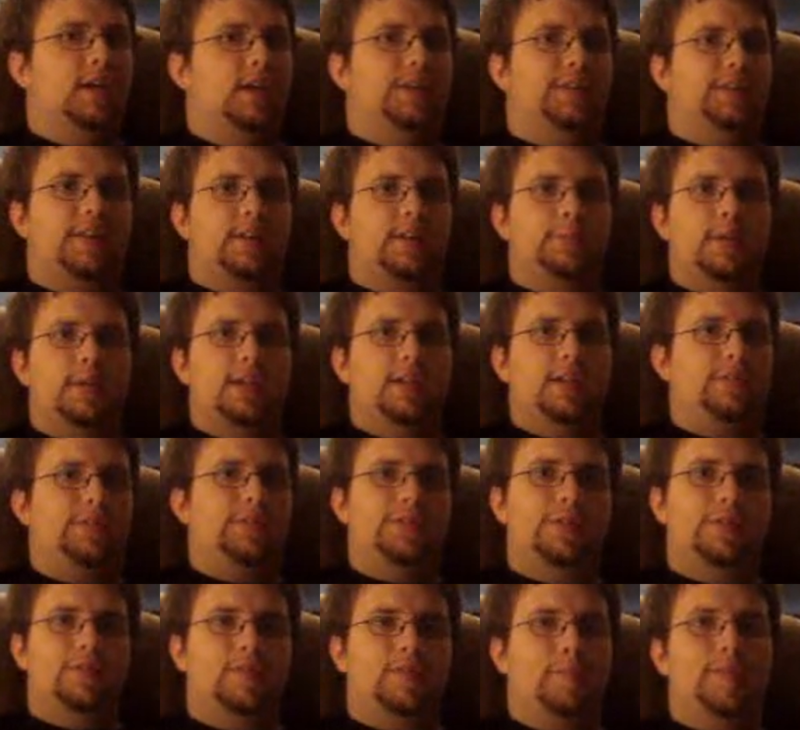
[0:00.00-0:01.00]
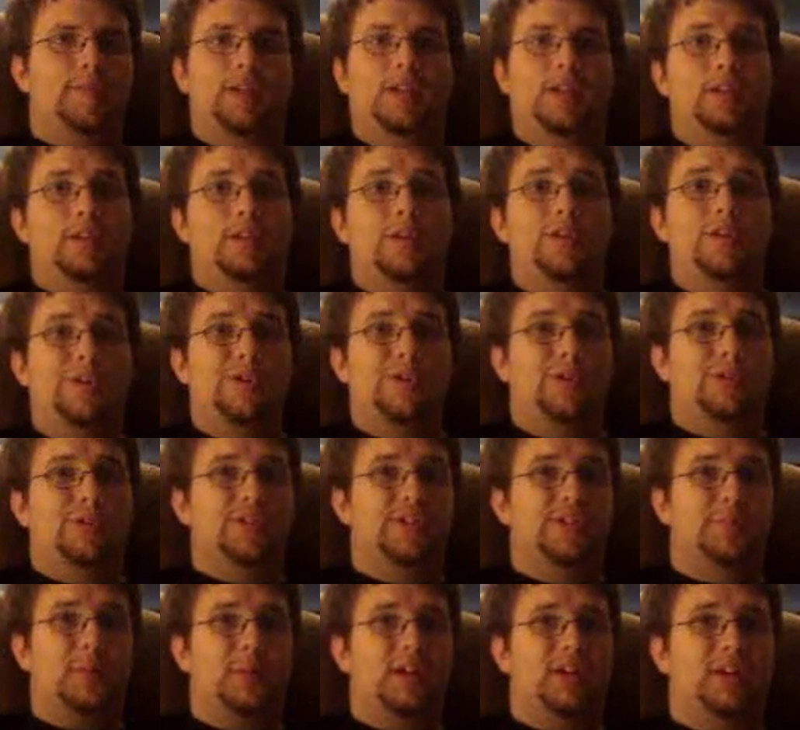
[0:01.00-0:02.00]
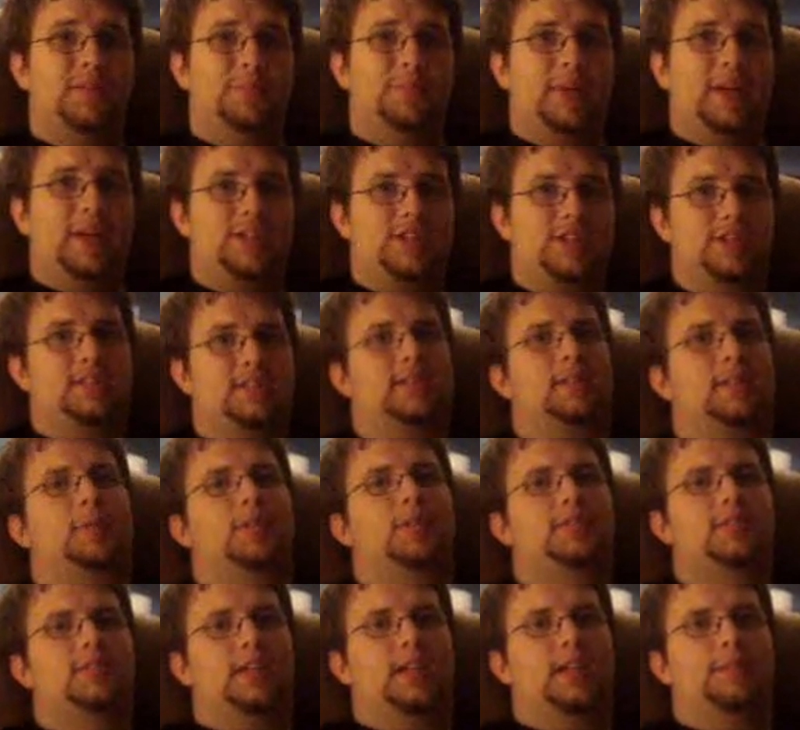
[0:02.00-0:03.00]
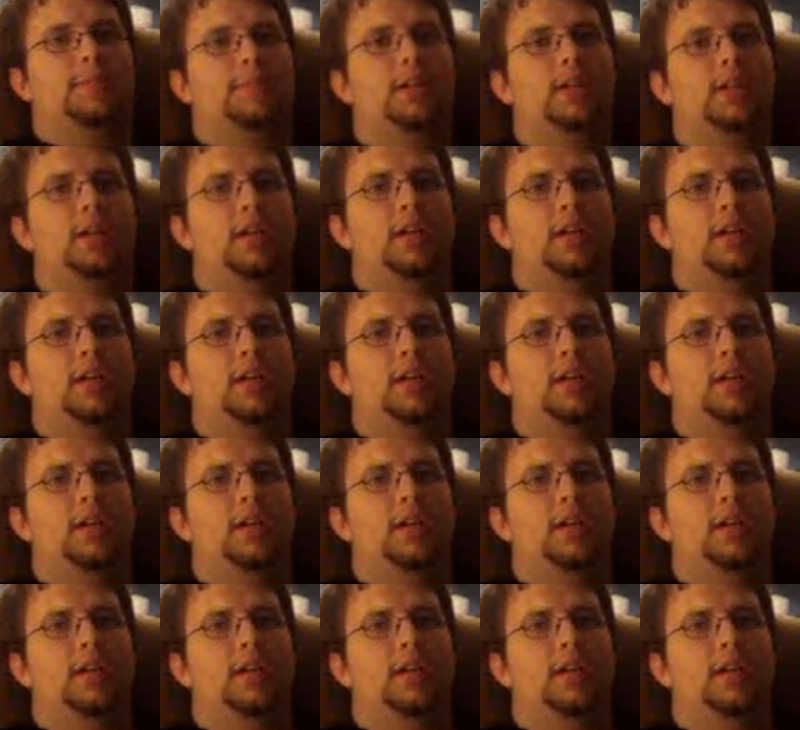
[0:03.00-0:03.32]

It's going to be the two of them in a no-holds-barred match at SummerSlam.